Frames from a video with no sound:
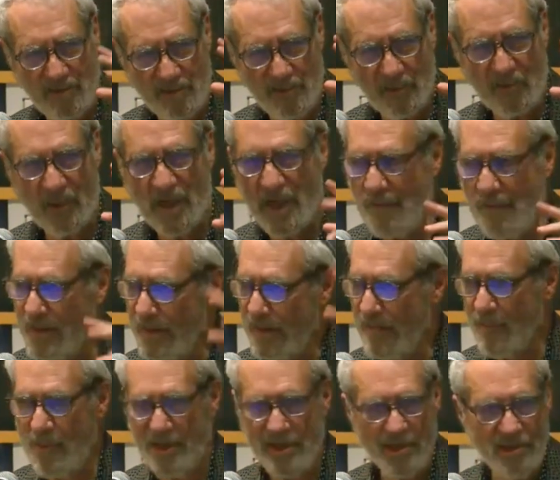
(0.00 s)
How many have
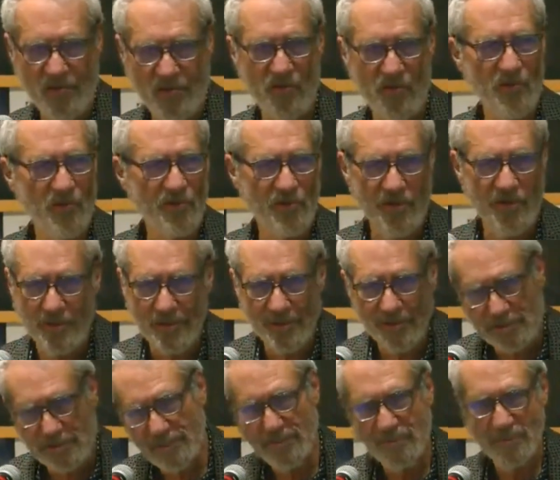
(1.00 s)
been to Jerusalem?
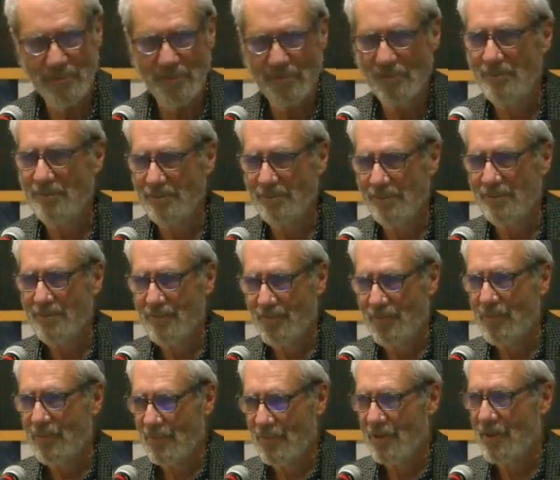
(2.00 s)

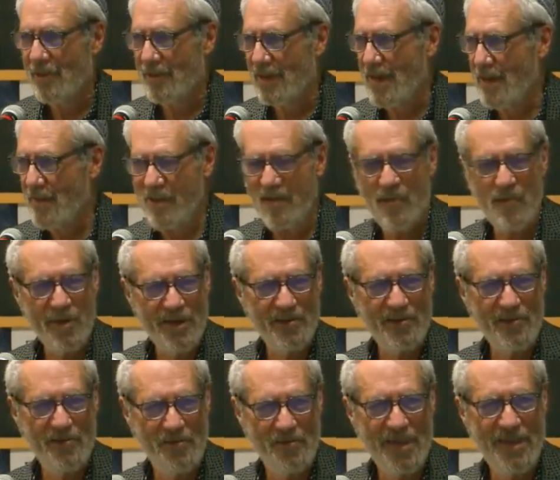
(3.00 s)
Like, how many have been
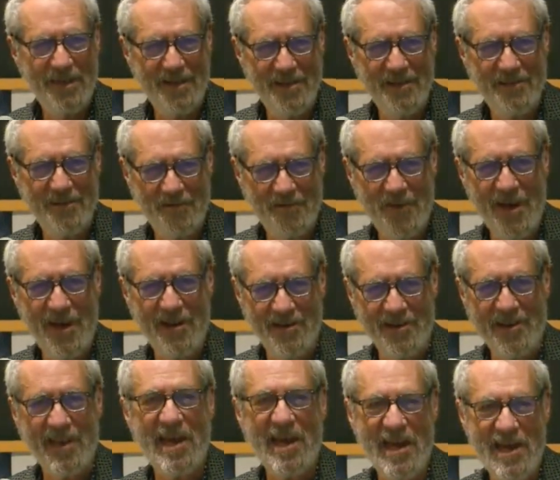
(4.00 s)
to the valley,
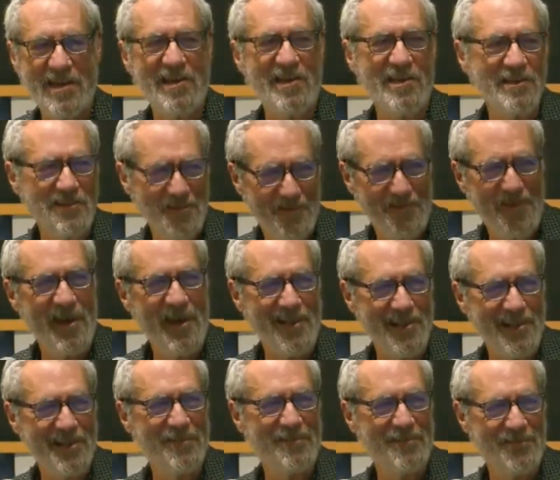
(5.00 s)
Gehenna, the valley
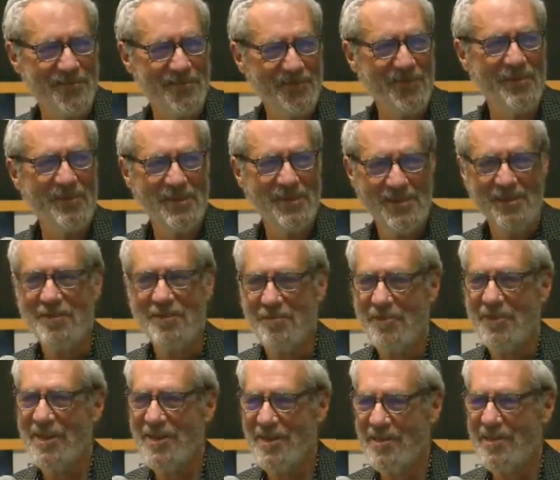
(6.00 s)
of
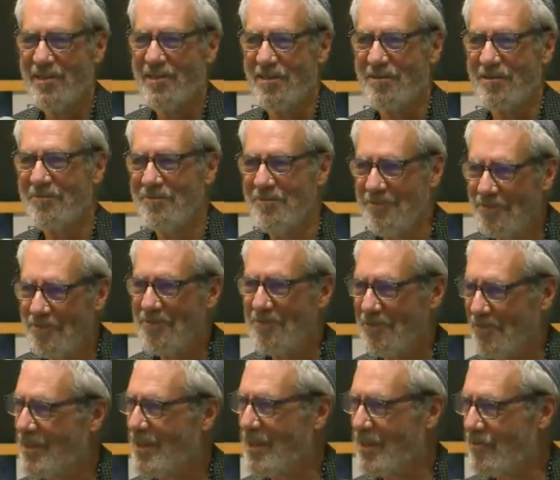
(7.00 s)
Ben Hinnom?
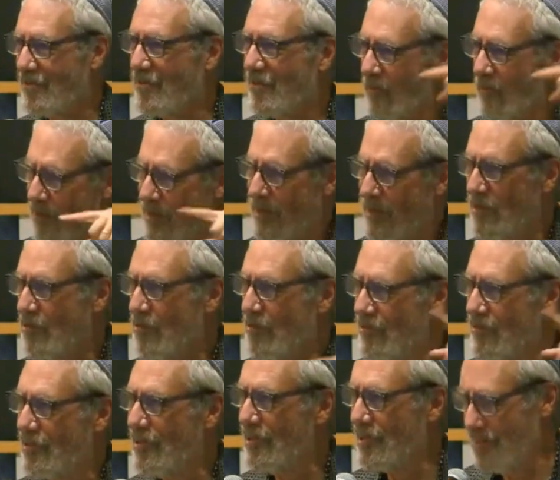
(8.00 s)
Yes, around the old
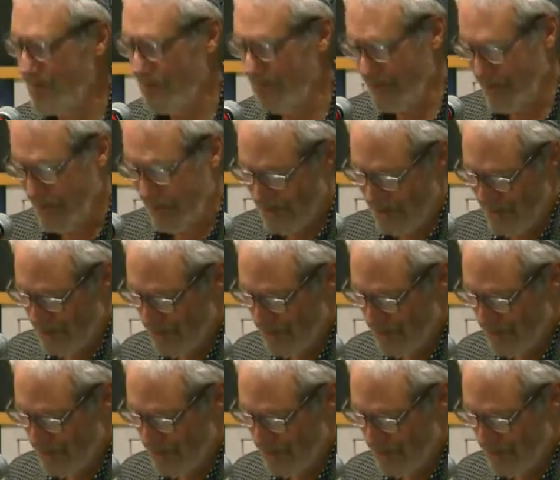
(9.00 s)
city. Okay, good.